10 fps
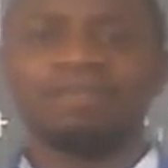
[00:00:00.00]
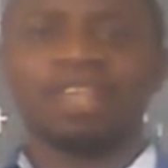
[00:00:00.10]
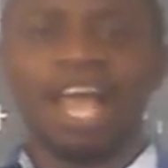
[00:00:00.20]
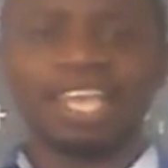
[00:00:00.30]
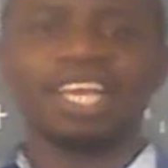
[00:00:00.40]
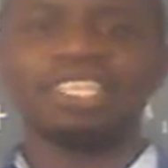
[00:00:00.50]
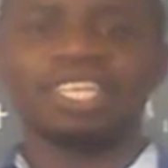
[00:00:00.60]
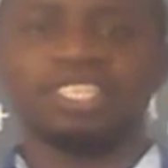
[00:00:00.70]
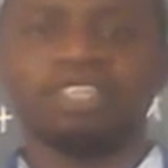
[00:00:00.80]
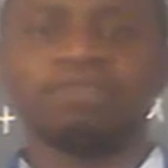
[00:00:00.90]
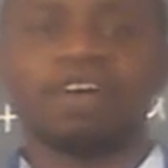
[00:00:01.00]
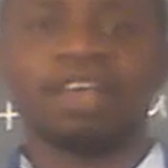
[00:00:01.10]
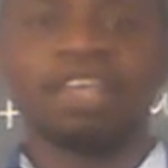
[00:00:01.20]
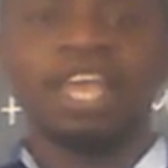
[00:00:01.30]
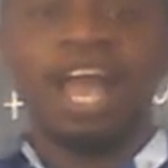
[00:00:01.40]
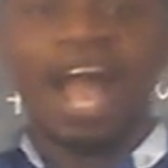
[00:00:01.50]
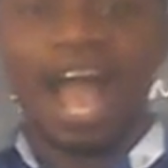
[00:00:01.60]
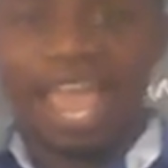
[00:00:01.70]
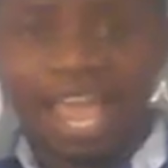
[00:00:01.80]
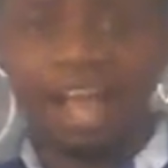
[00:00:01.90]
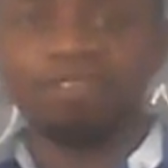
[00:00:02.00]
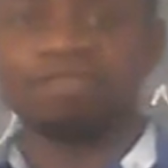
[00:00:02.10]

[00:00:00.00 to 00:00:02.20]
I can testify. I have